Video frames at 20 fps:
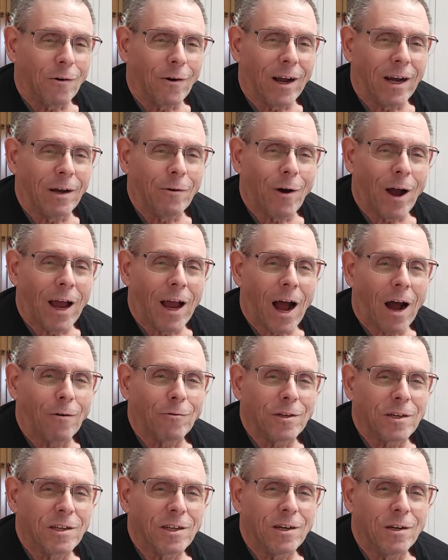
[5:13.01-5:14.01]
So anyway,
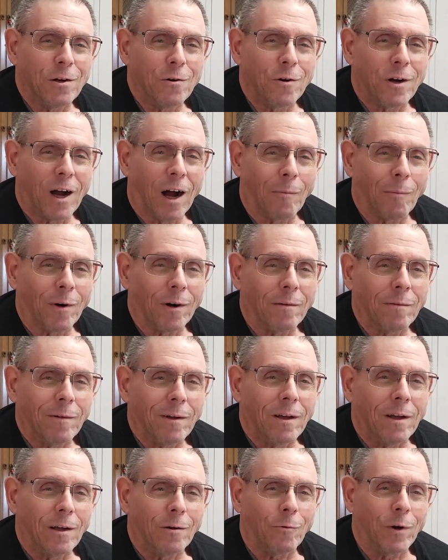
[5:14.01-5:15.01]
I was the newcomer.
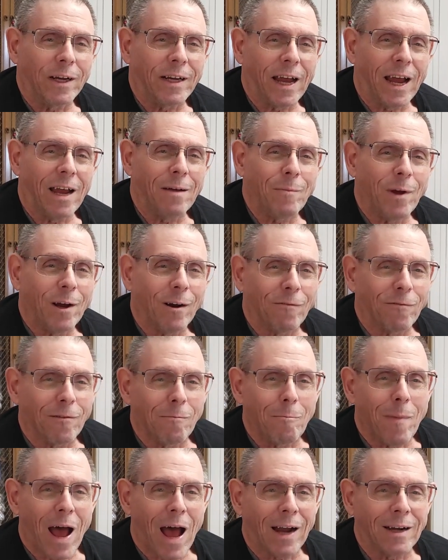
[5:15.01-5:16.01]
We came here
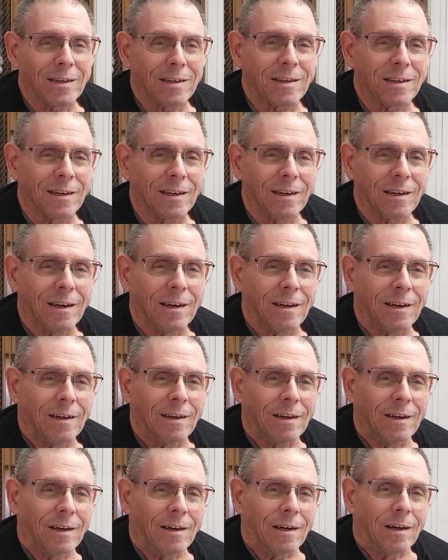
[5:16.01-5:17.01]
from Madison,
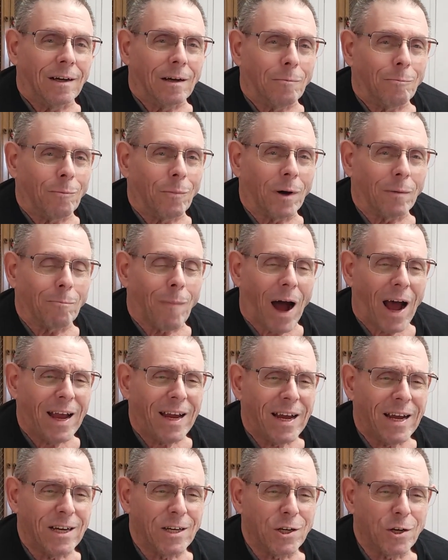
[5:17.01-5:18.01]
but
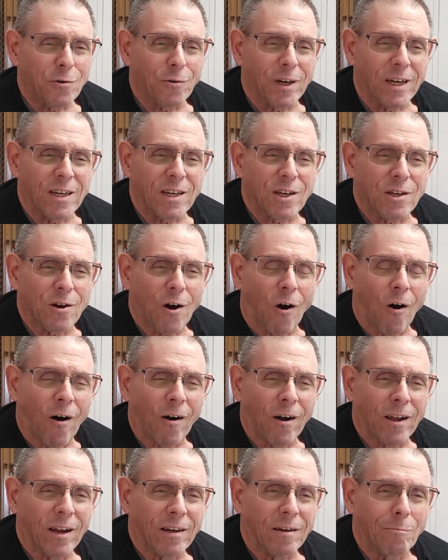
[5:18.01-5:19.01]
my history
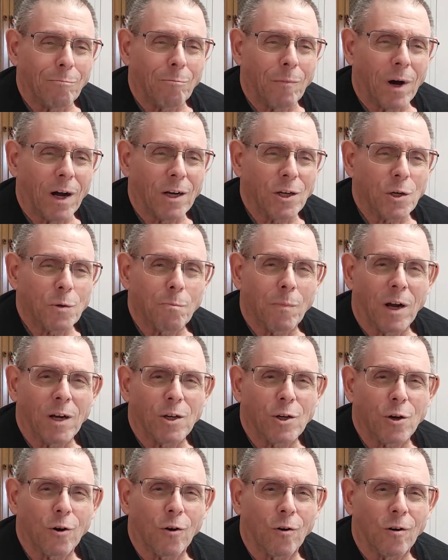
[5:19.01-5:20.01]
started much,
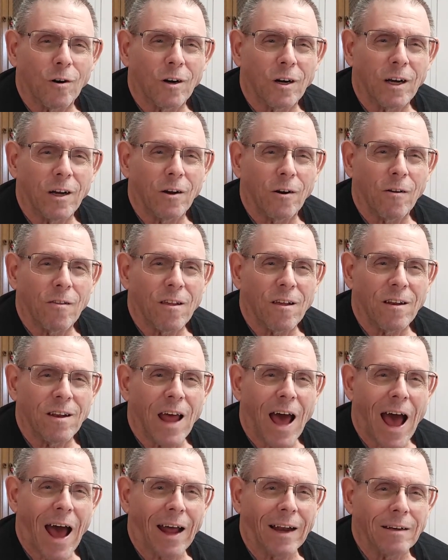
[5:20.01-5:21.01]
much earlier
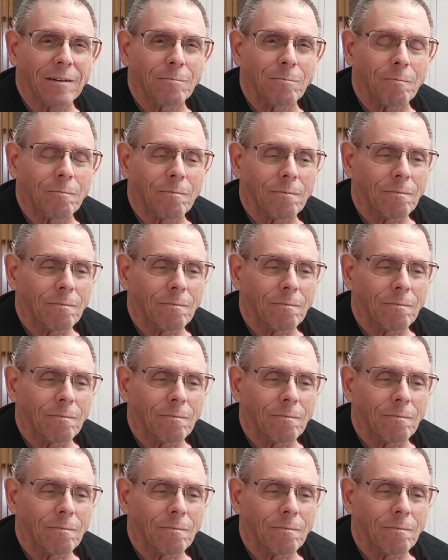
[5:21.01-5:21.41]
than that.